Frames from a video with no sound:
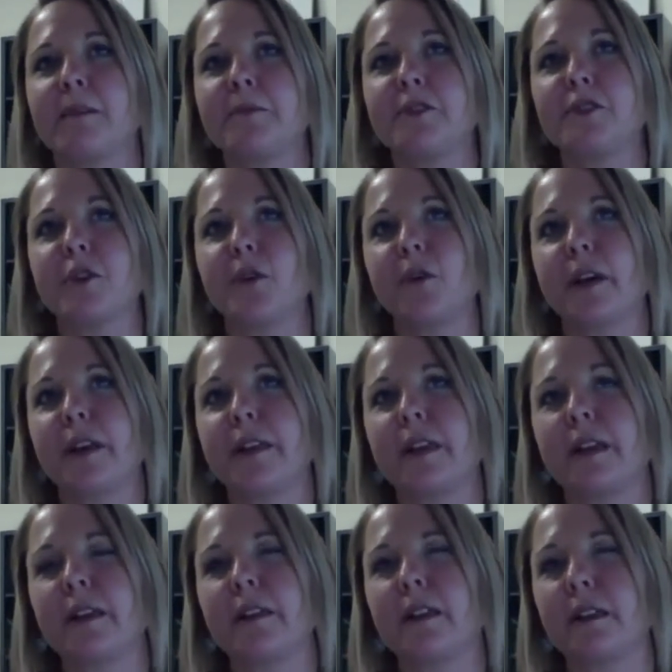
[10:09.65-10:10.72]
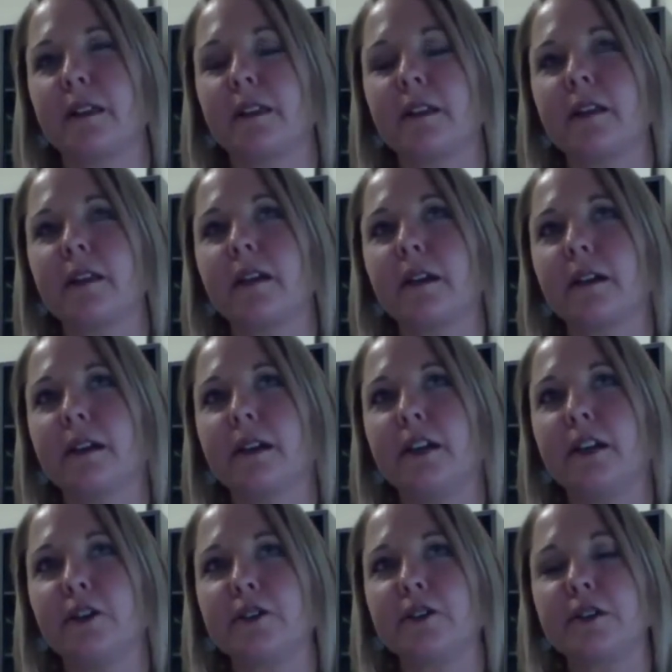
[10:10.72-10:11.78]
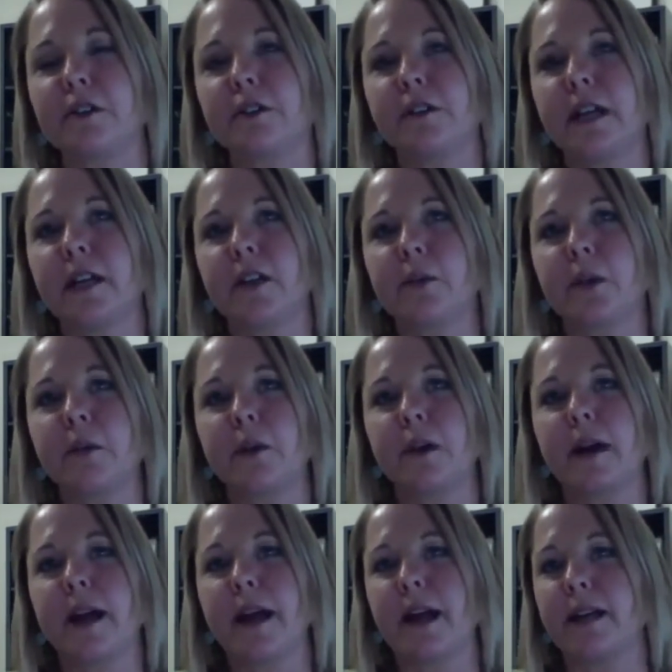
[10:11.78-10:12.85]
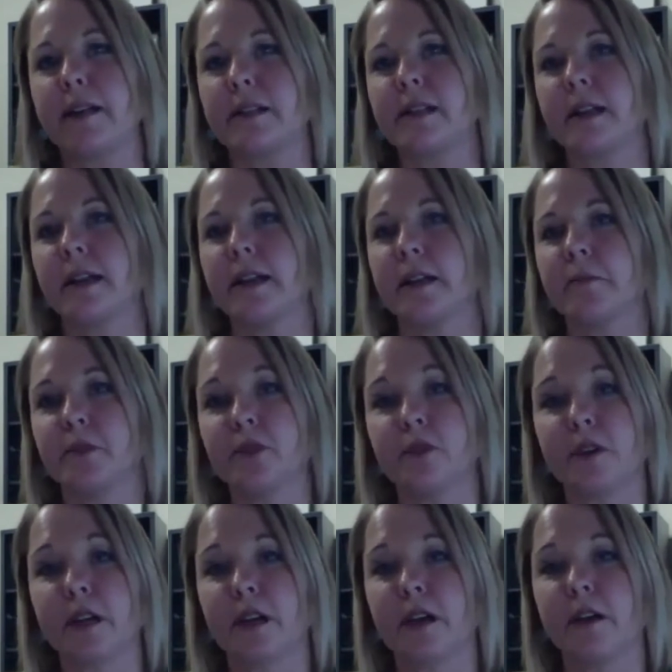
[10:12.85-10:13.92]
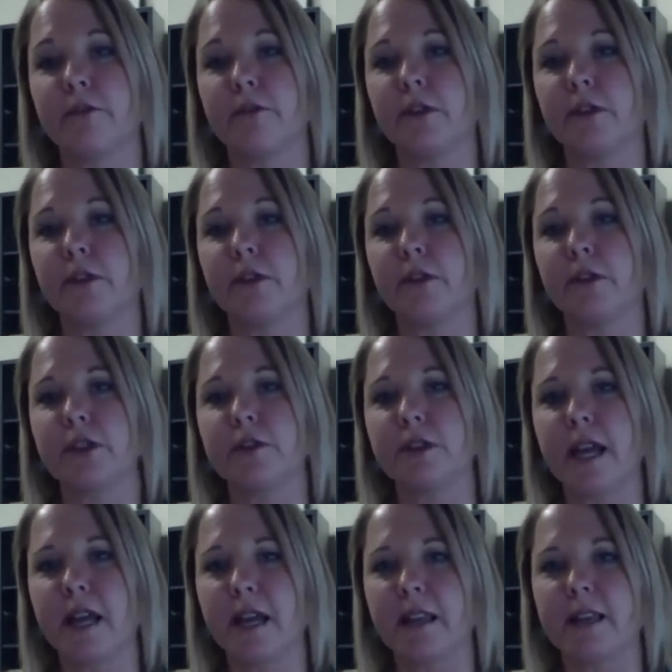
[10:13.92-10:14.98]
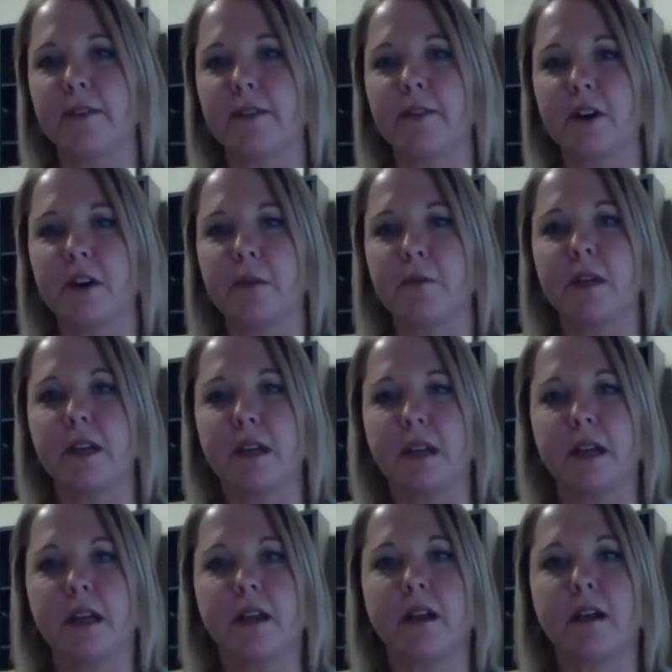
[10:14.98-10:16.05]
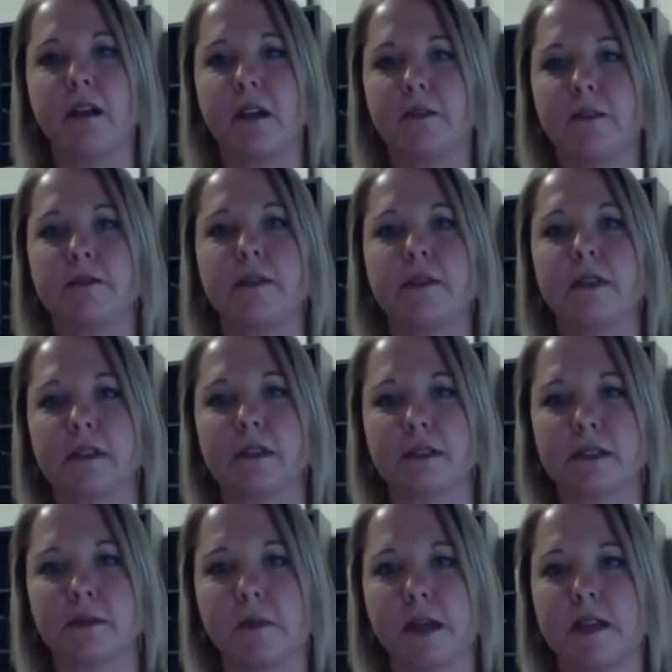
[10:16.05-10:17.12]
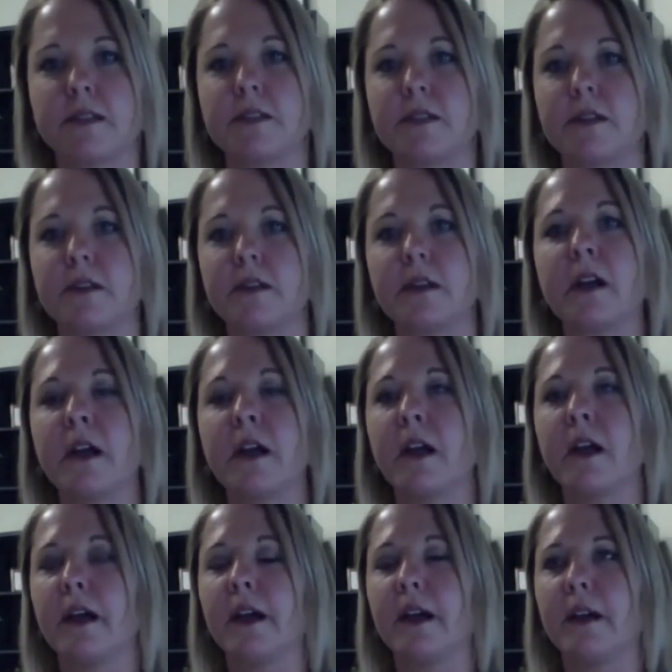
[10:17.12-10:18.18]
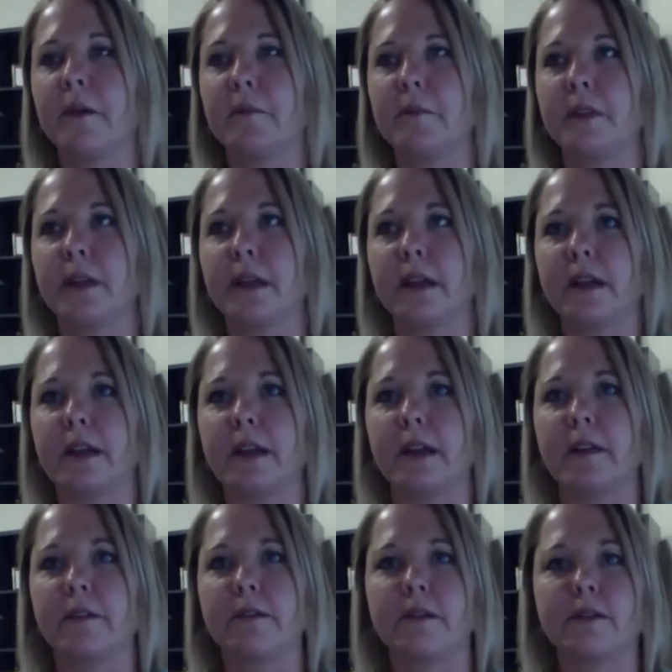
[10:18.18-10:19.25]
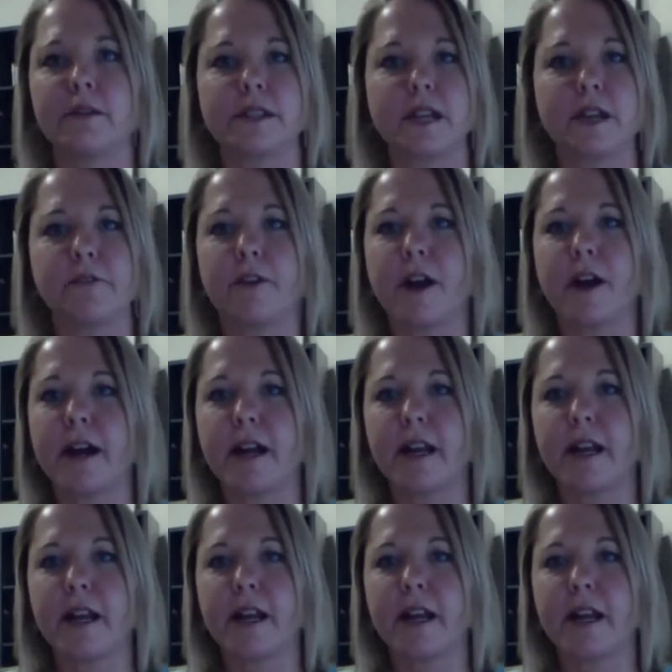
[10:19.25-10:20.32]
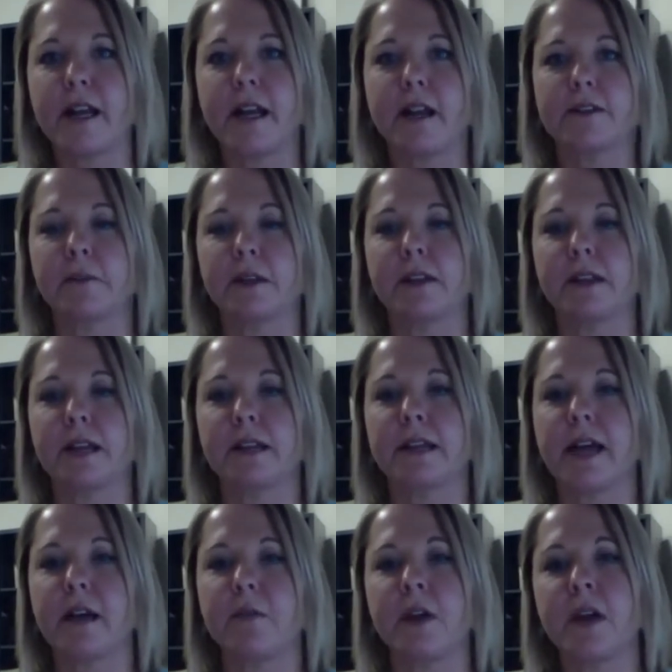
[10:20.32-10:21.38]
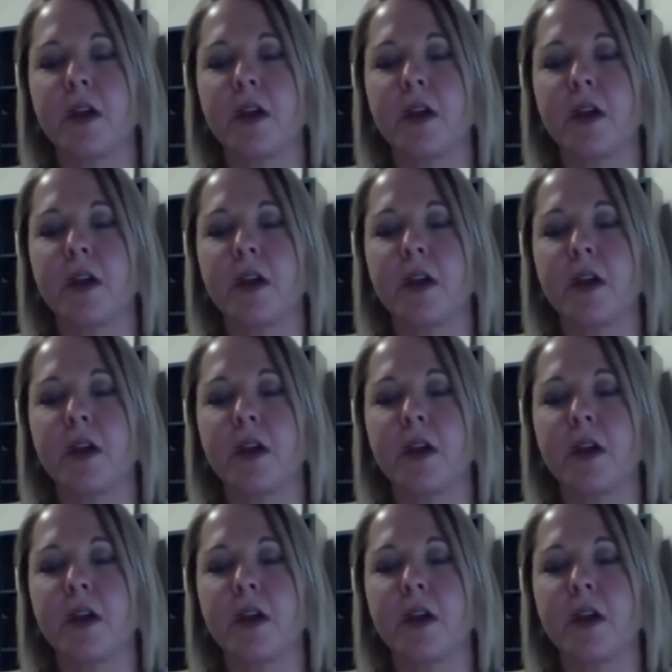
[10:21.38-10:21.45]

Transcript: So I think then a year or so later, we were at doing a full 2-day at the very beginning of the semester, like a Thursday, Friday, or something like that.